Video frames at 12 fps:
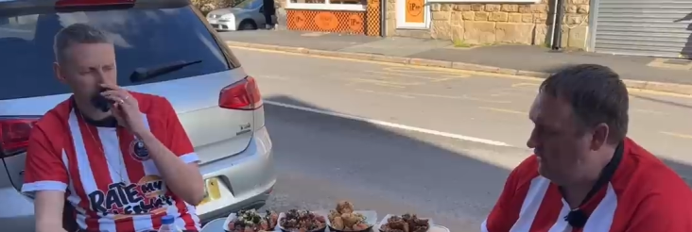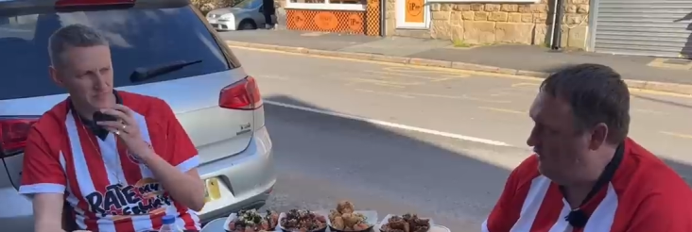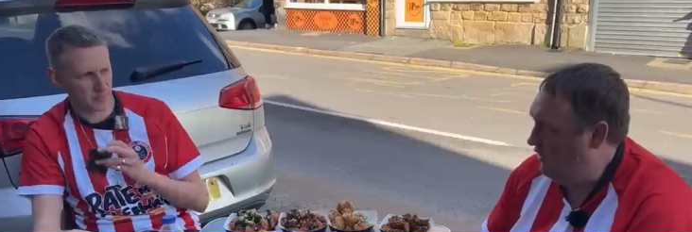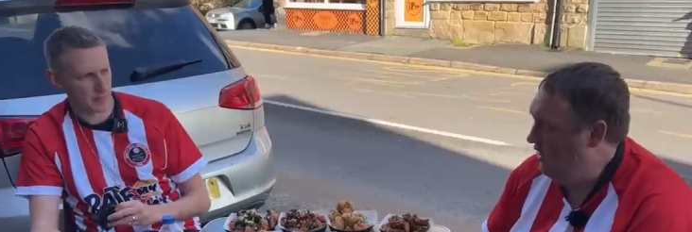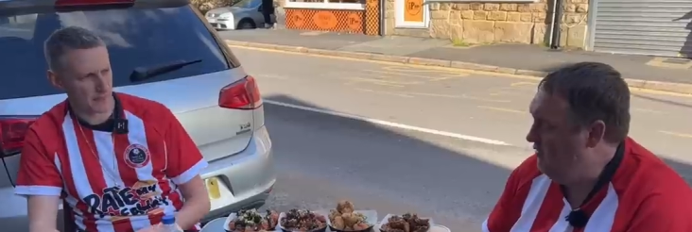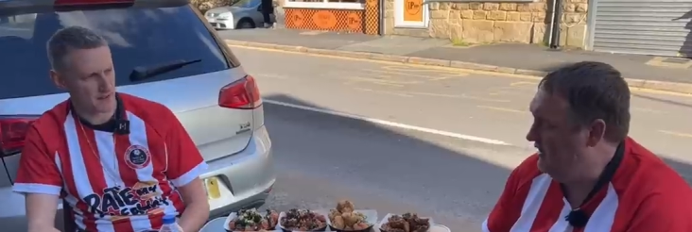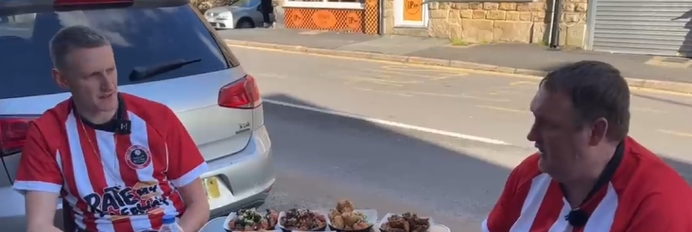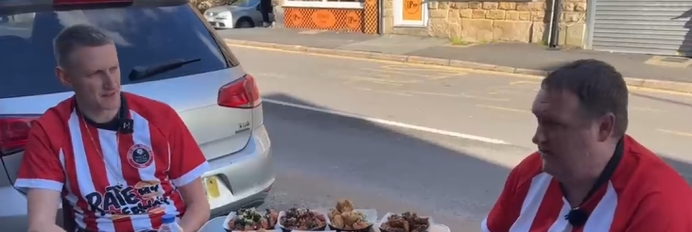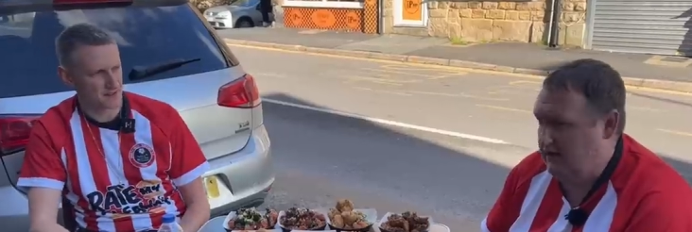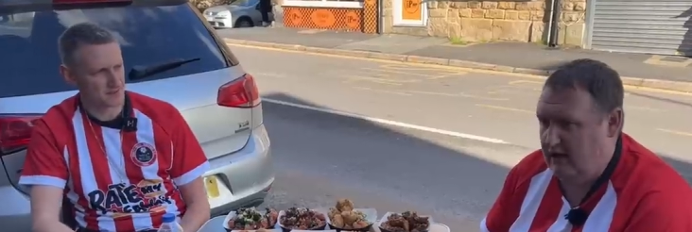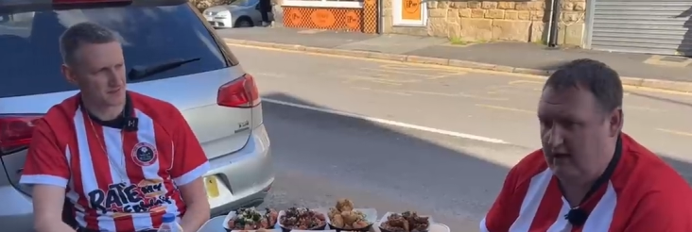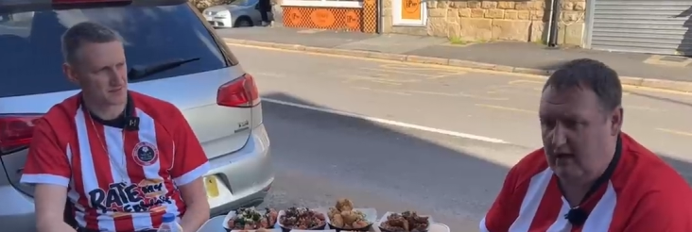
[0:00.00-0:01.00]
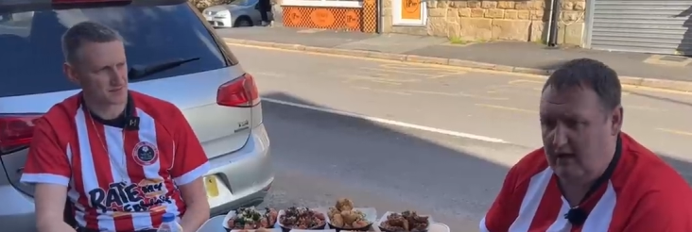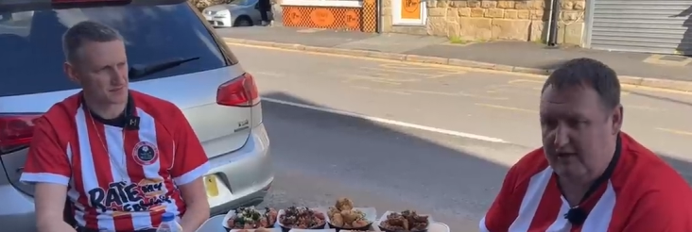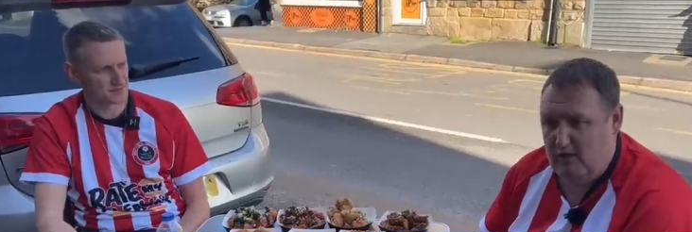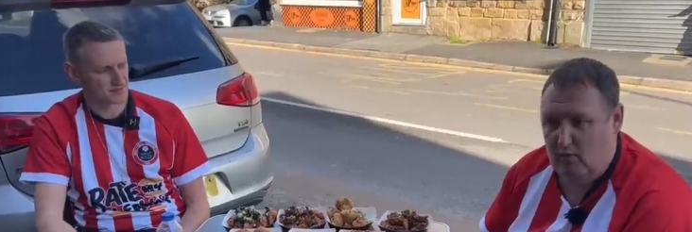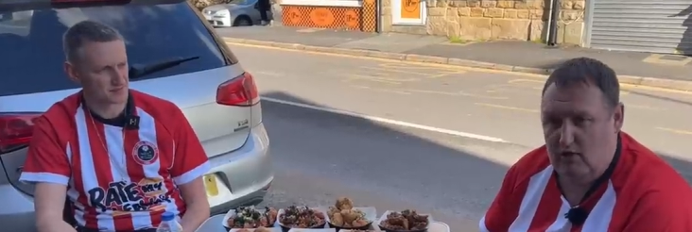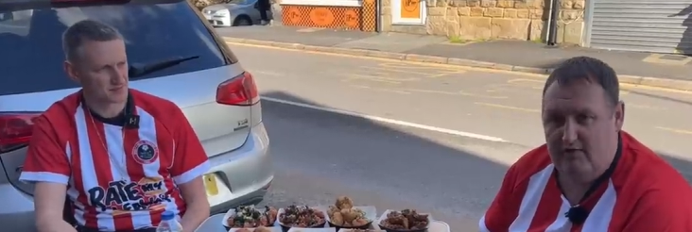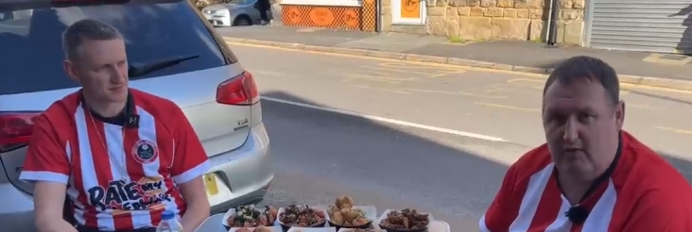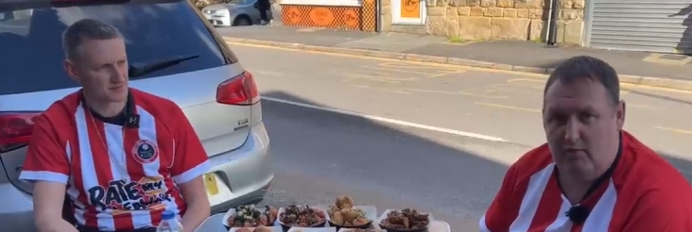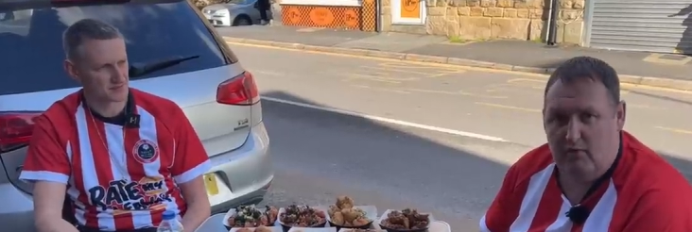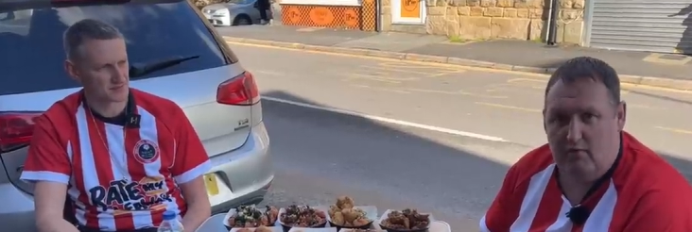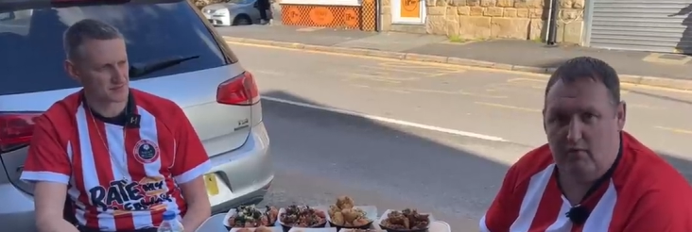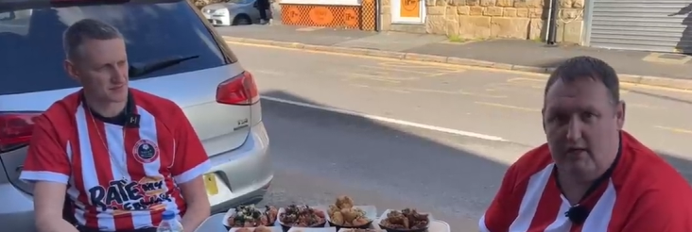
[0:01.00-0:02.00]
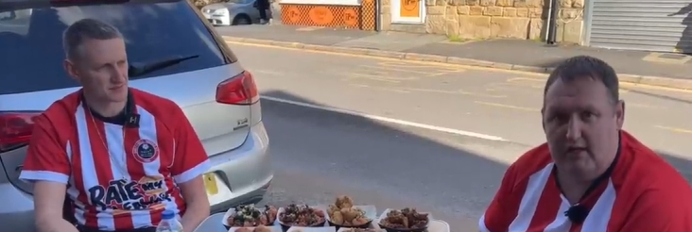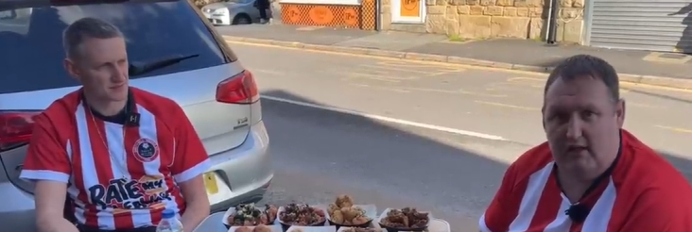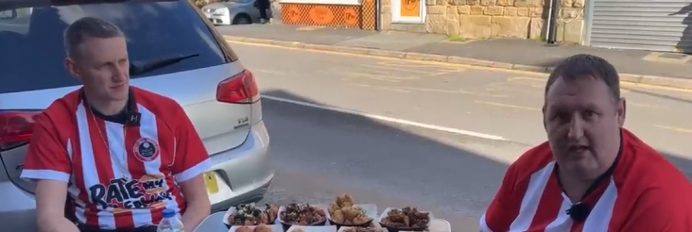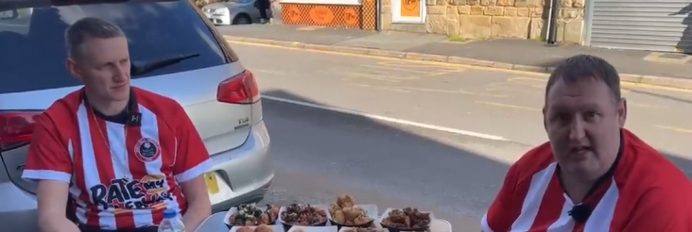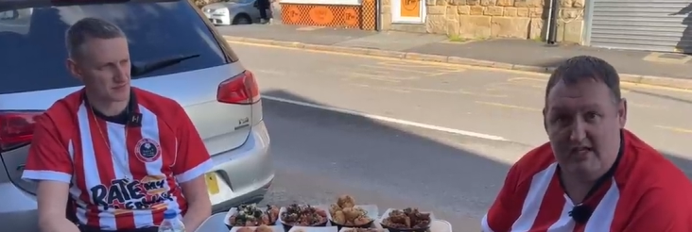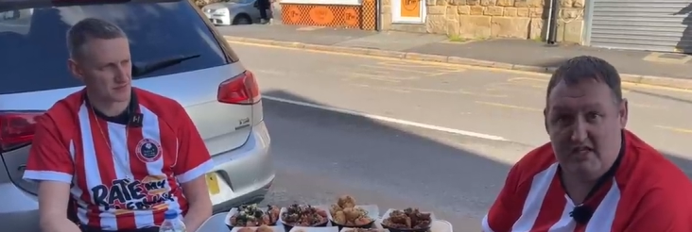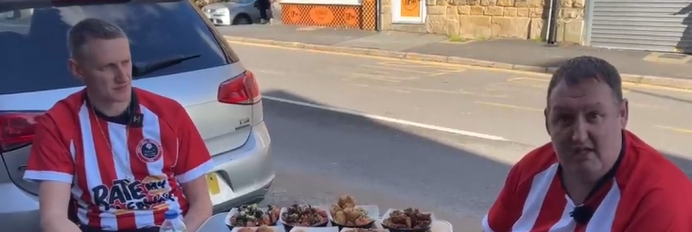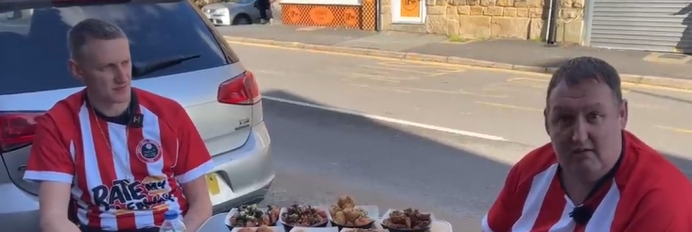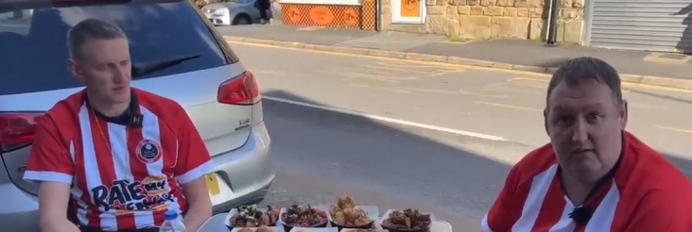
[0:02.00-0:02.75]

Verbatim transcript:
Speaker 1: No, it were in. Uh, I think one of them were, were in Leeds.